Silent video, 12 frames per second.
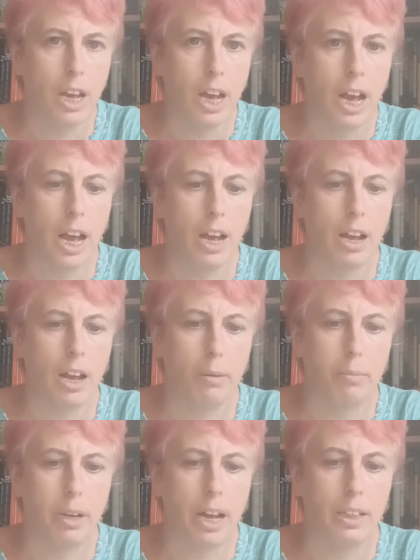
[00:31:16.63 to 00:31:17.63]

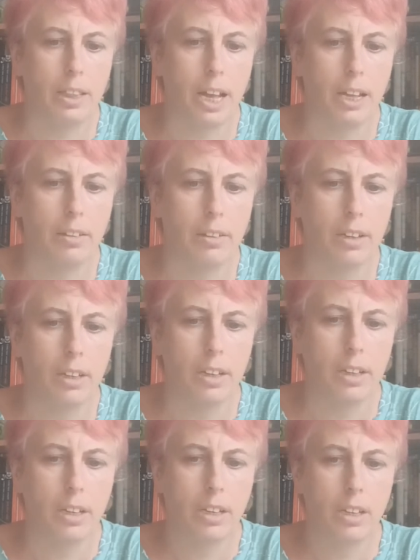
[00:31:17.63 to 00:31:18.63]
and then
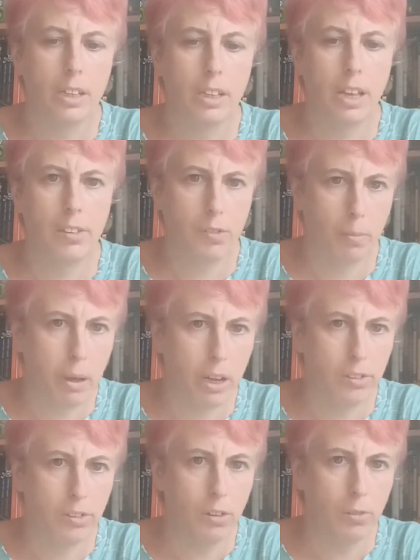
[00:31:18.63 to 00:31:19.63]
it's for
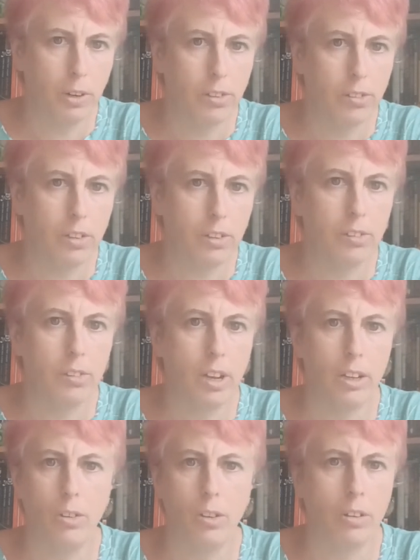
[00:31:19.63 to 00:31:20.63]
personal reasons,
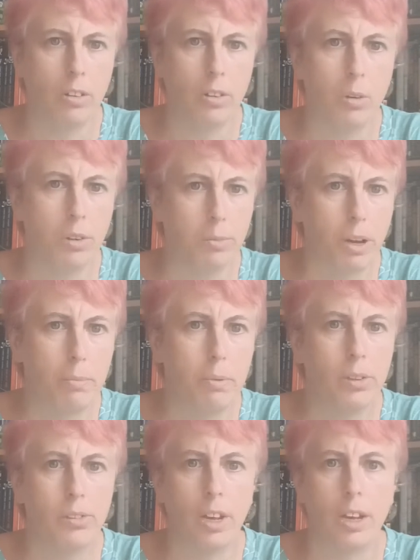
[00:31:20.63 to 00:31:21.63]
and you don't call them up
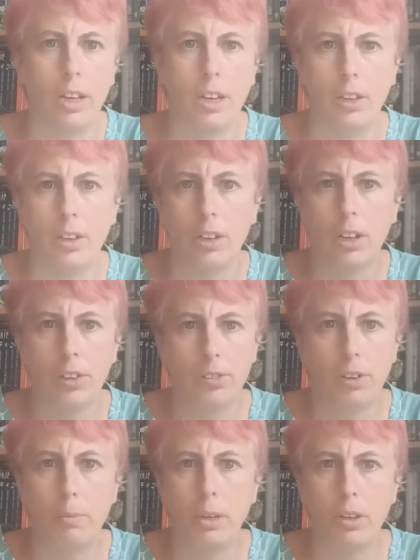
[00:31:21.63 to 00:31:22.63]
and say,
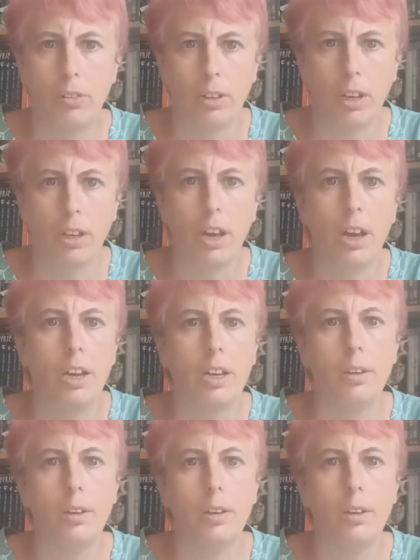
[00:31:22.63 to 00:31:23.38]
Tom, are you doing okay?